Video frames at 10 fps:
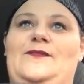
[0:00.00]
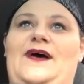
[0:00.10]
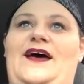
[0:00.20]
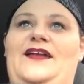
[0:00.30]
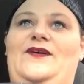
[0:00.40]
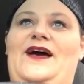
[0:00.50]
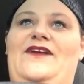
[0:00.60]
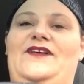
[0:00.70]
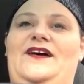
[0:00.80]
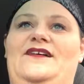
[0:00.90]
But
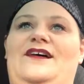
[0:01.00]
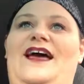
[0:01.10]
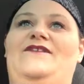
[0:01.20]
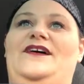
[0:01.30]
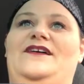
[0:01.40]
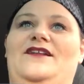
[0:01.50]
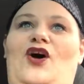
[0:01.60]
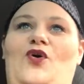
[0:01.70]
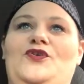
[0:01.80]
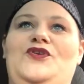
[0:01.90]
I have a
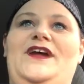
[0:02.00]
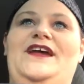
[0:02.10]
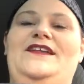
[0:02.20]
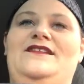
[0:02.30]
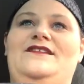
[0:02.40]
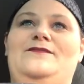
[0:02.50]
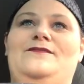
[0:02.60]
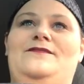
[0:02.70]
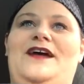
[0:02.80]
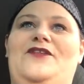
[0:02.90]
holder in
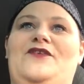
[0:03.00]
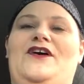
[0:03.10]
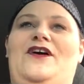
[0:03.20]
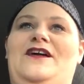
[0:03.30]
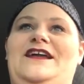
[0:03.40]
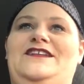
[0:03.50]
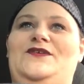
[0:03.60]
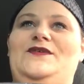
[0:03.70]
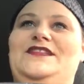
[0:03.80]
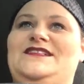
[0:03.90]
my other car, and I
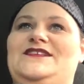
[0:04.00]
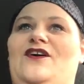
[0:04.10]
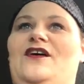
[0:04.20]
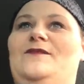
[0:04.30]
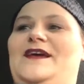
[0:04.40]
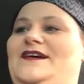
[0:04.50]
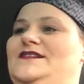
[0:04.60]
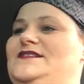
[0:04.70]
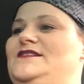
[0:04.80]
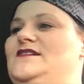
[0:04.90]
don't in this car
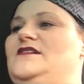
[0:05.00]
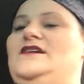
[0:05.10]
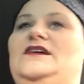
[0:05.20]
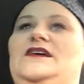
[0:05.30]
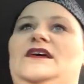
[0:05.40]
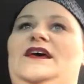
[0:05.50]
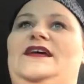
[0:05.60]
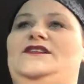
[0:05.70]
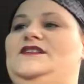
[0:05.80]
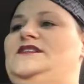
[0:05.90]
because
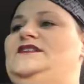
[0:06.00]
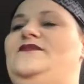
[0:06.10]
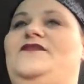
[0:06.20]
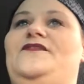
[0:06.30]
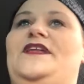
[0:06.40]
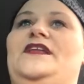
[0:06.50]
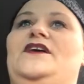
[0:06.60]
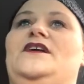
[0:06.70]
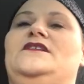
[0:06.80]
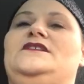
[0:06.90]
it just doesn't fit in
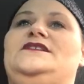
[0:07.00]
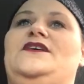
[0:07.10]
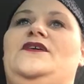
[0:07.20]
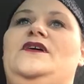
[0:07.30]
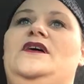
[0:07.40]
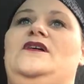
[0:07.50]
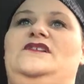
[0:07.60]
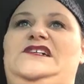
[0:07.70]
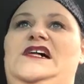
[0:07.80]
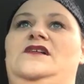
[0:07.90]
here. So,
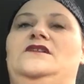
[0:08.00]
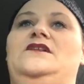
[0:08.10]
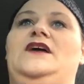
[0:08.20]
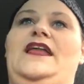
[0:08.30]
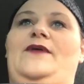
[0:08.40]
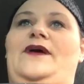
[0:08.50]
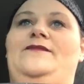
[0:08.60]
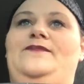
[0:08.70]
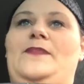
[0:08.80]
anyway.